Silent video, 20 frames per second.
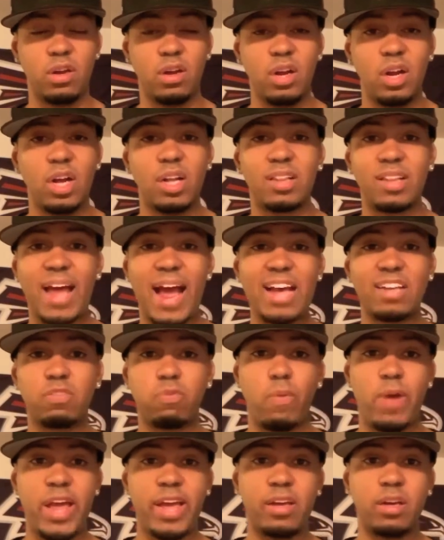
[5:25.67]
Last
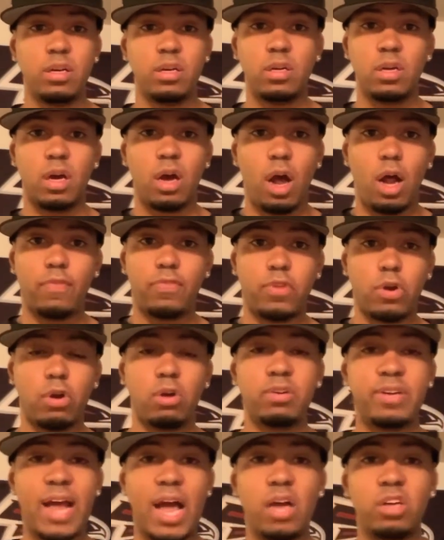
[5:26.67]
week, on
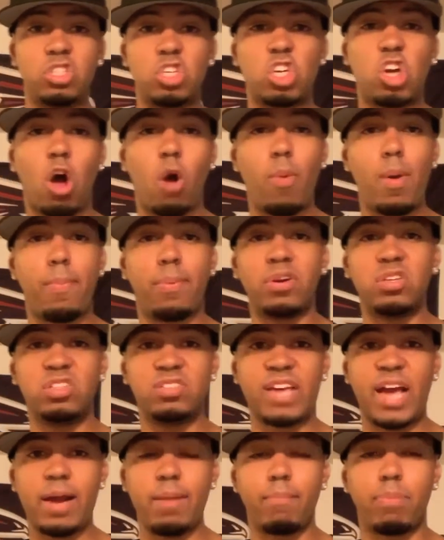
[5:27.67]
third down, Jacoby
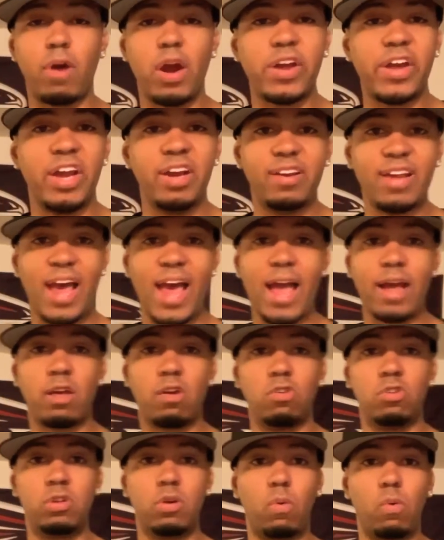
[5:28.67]
Brissett breaking
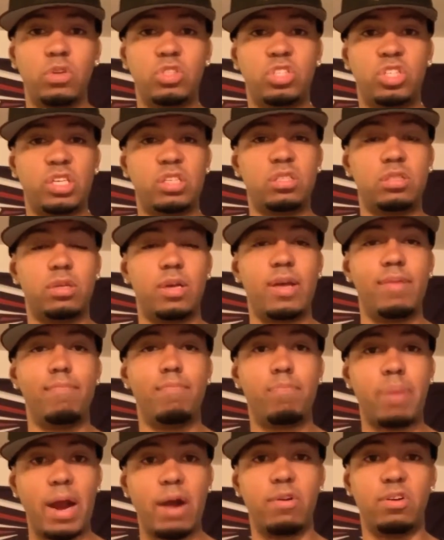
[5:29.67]
tackles was just
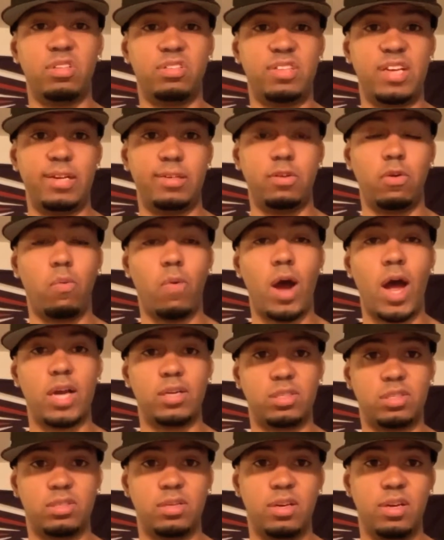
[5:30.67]
embarrassing to
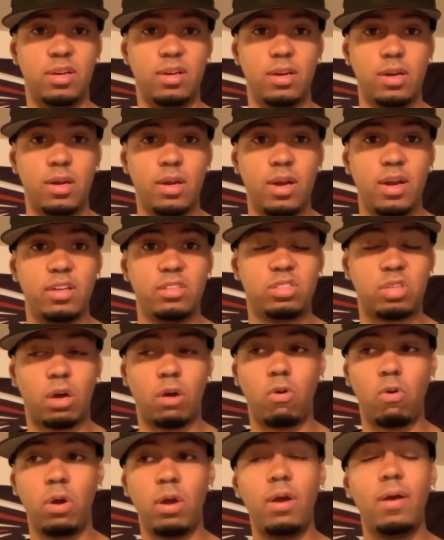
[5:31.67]
watch.
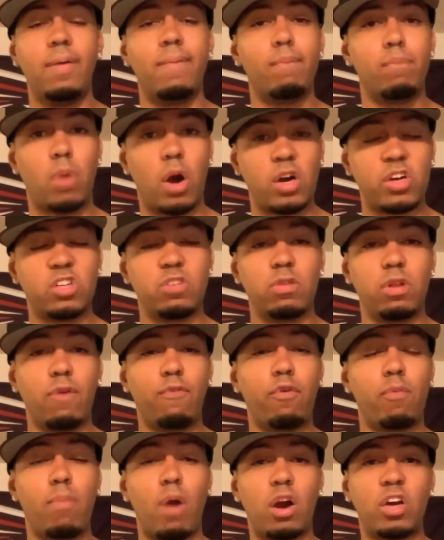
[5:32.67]
So look
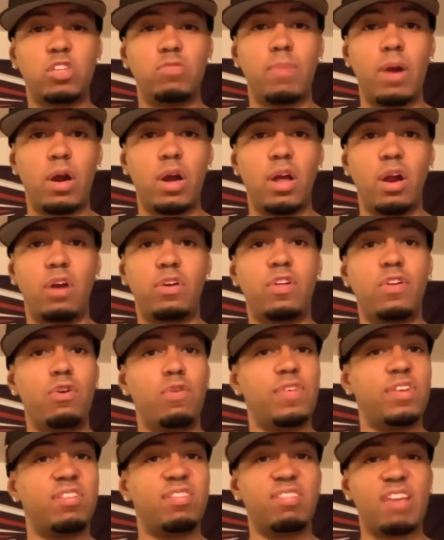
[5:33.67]
for Marcus Mariota to do
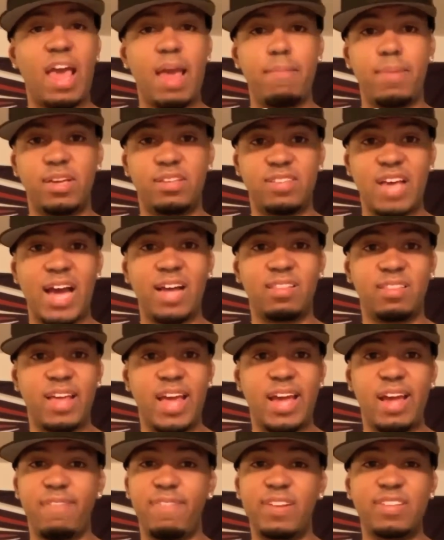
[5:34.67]
the same exact
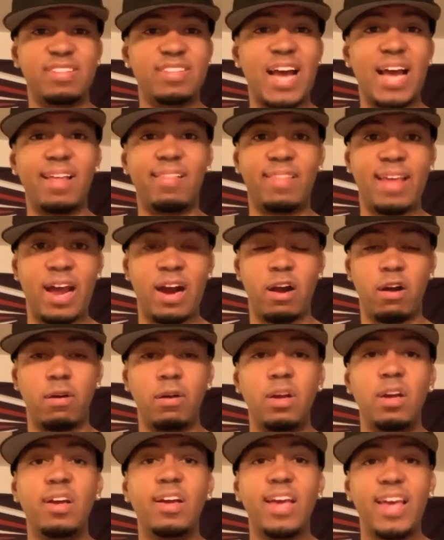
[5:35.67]
thing. If it's not there,
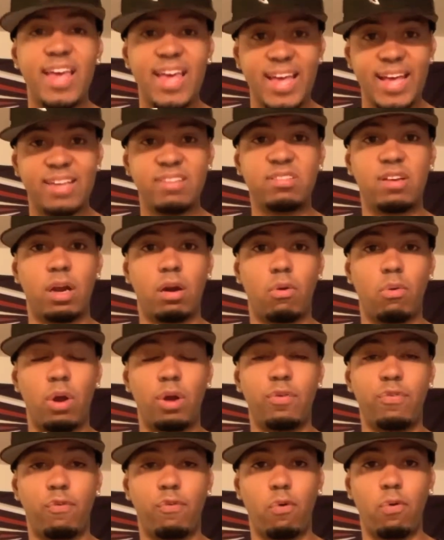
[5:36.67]
he is going to run
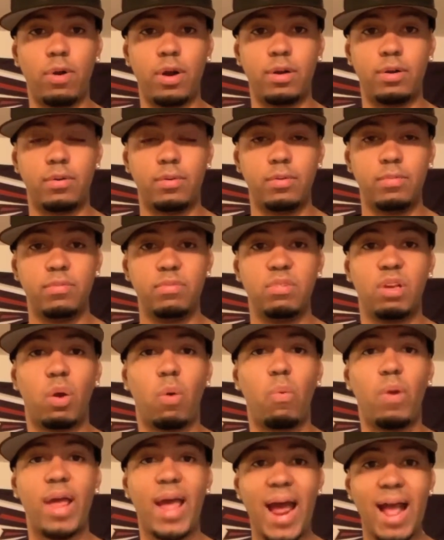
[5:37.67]
for it.
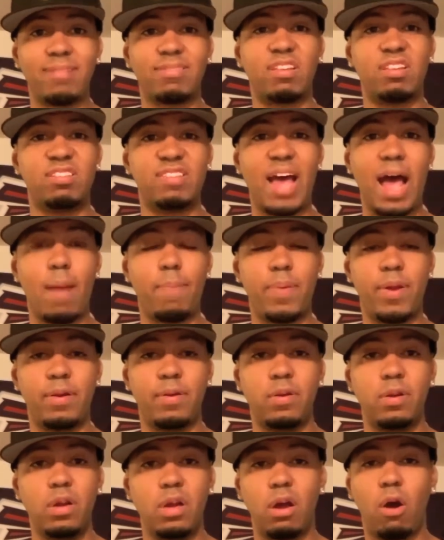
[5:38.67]
We have to stop it,
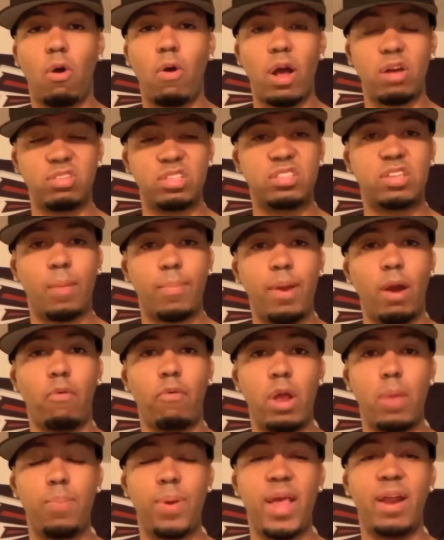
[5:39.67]
or else it's going to be a
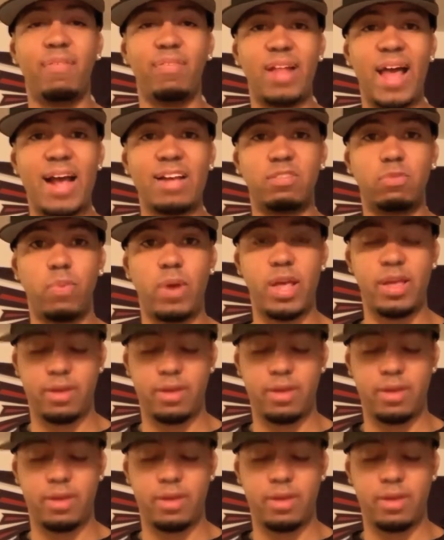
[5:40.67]
repeat of last week.